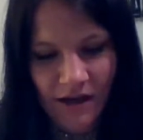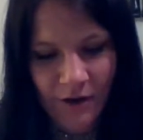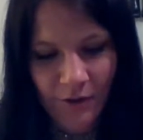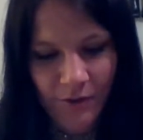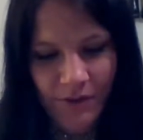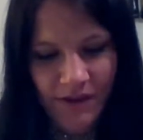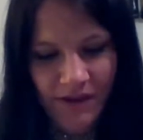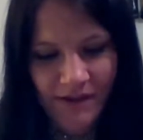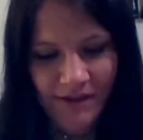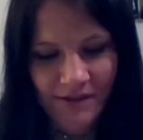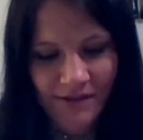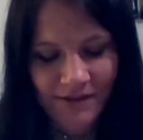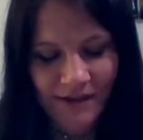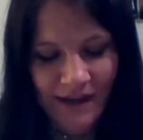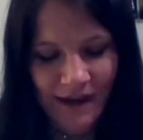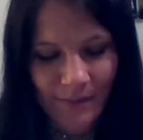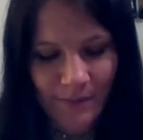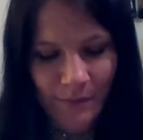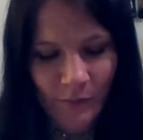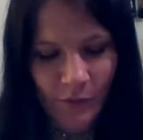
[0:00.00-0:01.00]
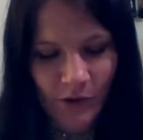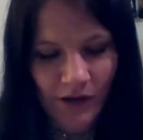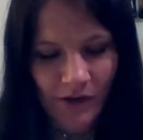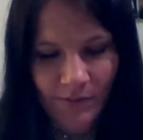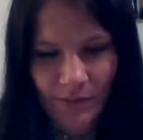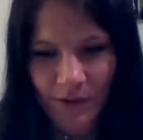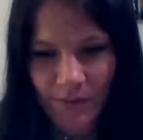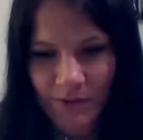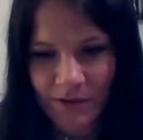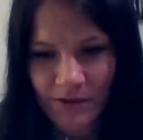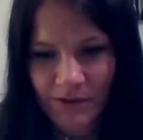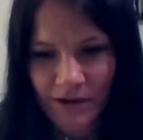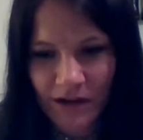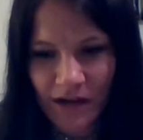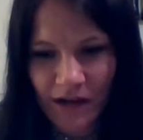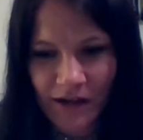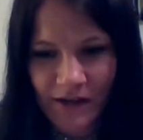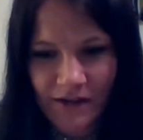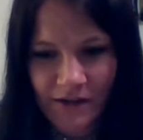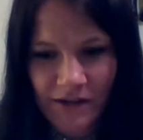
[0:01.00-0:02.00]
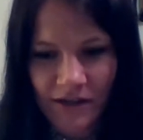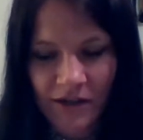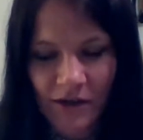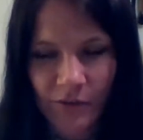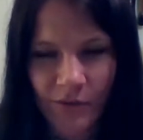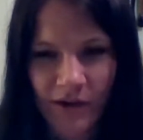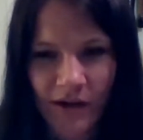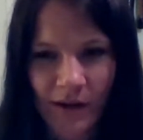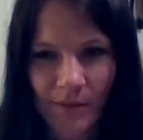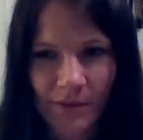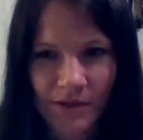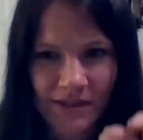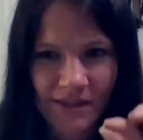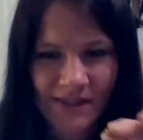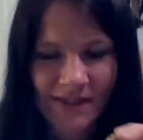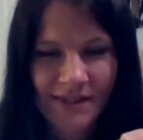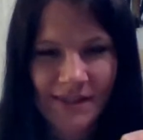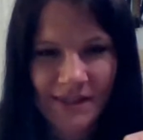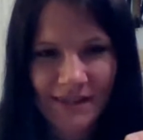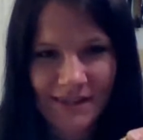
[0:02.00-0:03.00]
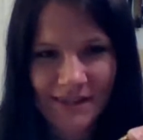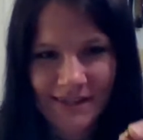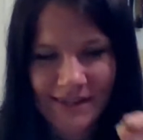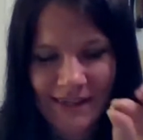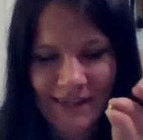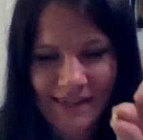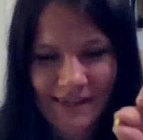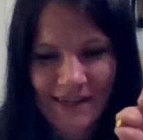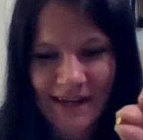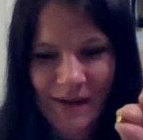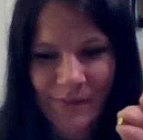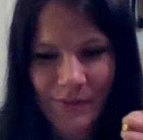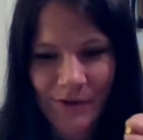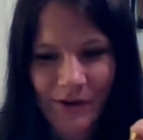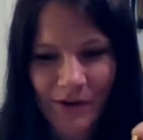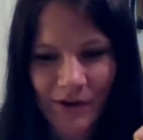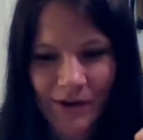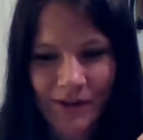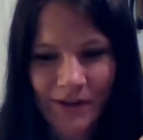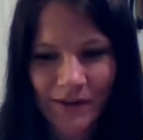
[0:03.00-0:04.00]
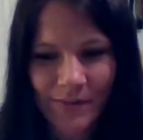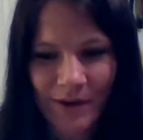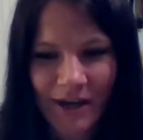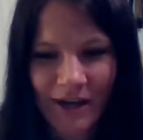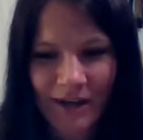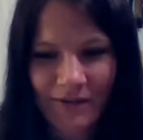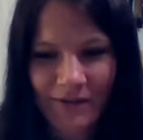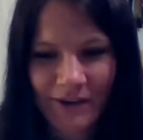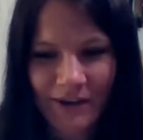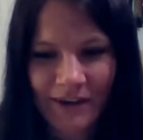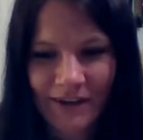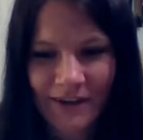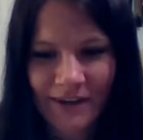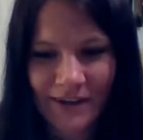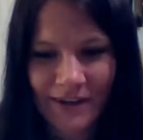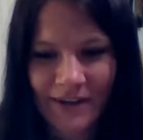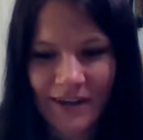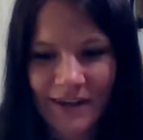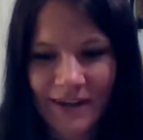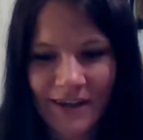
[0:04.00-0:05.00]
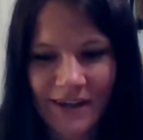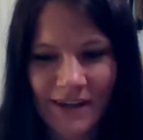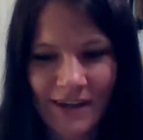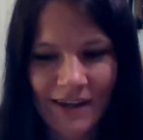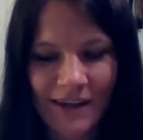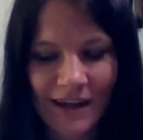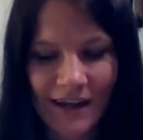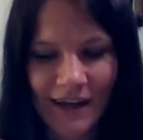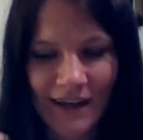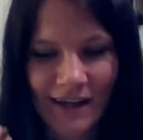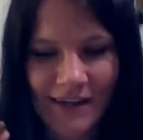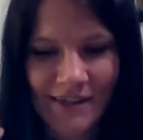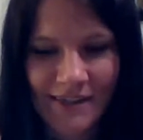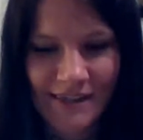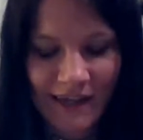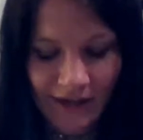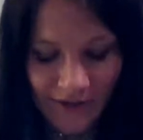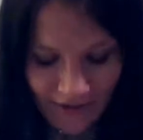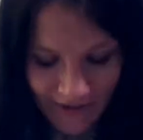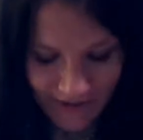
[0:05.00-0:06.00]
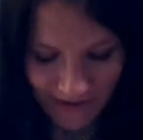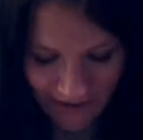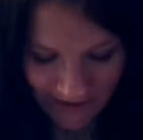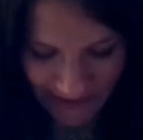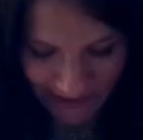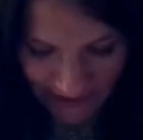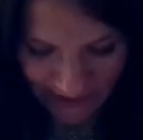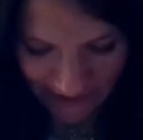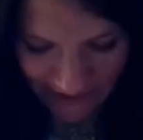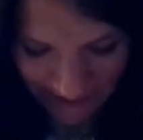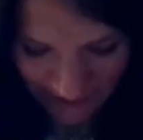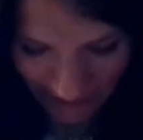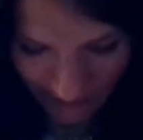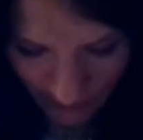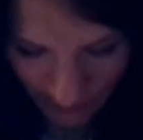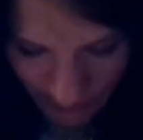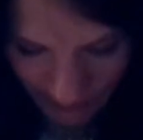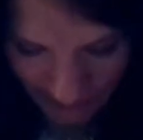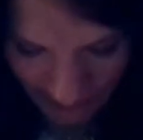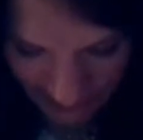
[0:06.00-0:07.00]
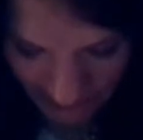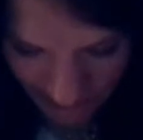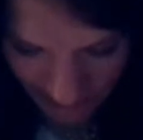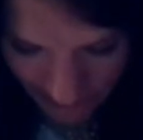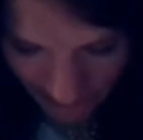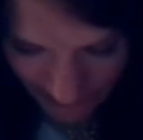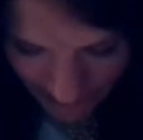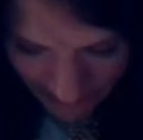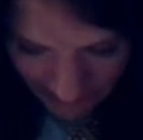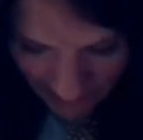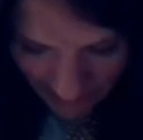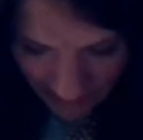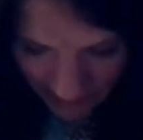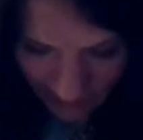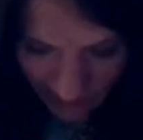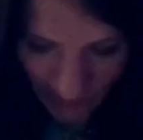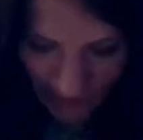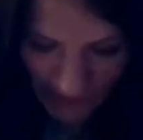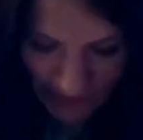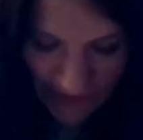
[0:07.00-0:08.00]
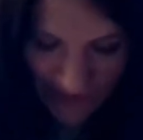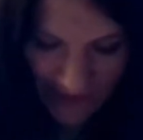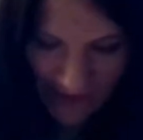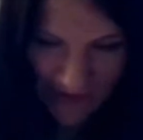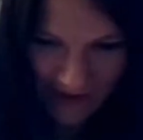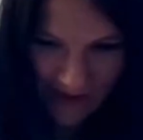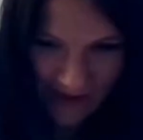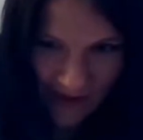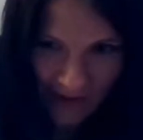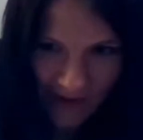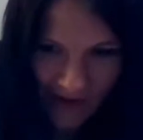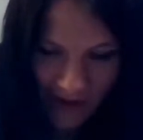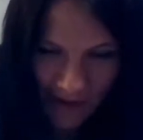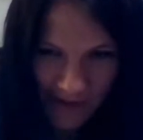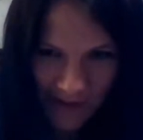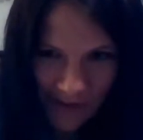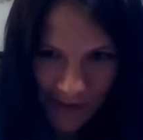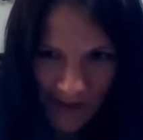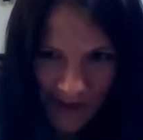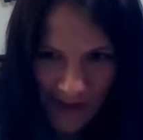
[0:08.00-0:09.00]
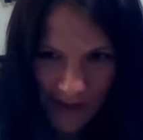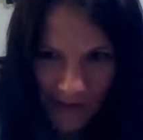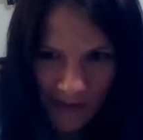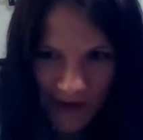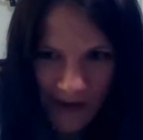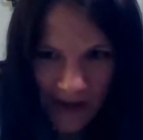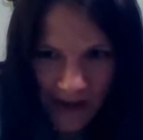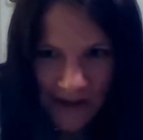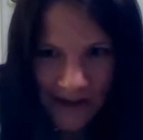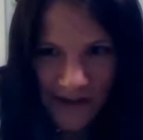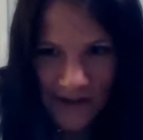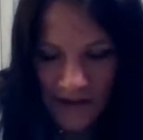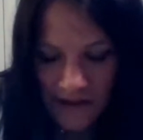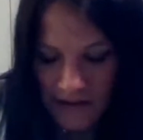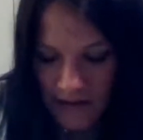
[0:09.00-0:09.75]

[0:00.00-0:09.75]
Oh, these are nap. Well, maybe they're not. You know what? I'm gonna. This says Napier on the back of it. I doubt this is it. So I'm gonna put this with the other one, the earring that was missing a back.